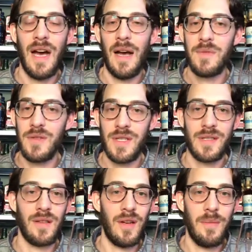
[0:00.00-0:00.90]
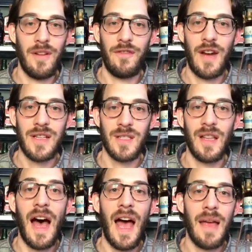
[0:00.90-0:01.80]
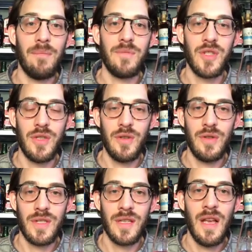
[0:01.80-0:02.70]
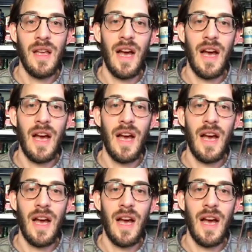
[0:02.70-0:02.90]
So just a little bit of fresh lime juice,